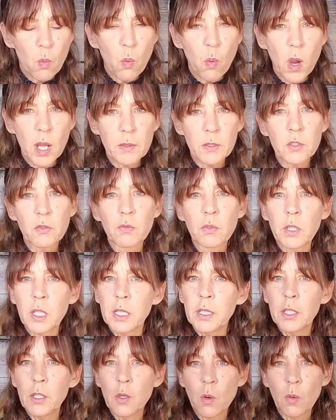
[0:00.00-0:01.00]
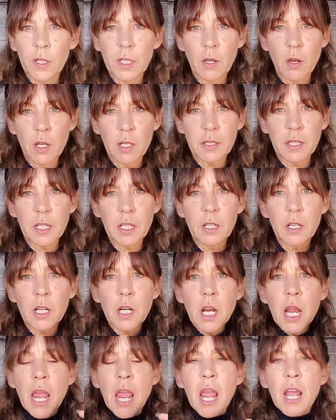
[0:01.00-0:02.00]
what's really going on here,
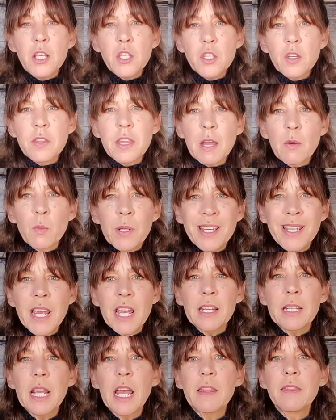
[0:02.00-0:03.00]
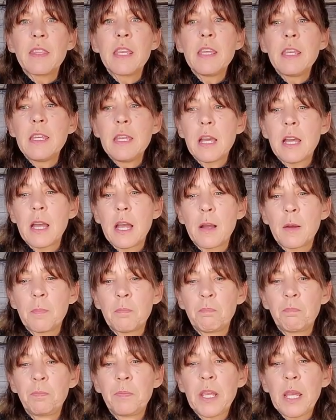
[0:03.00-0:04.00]
so that we get the,
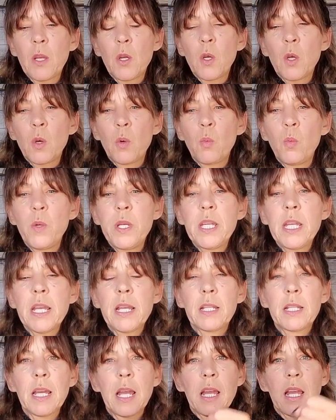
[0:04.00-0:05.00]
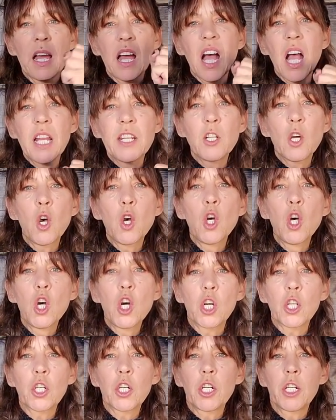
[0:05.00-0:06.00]
we can
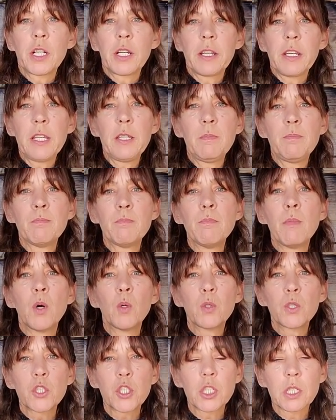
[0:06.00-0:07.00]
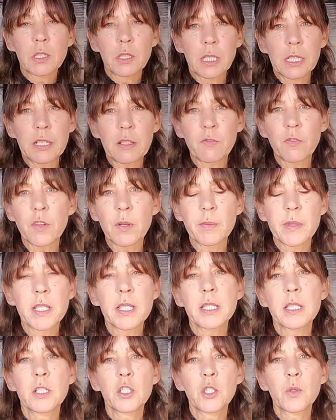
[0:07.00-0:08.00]
unhook emotionally from the
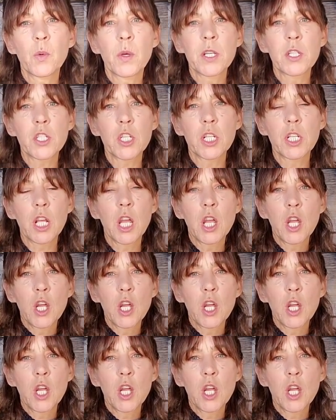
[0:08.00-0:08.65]
situation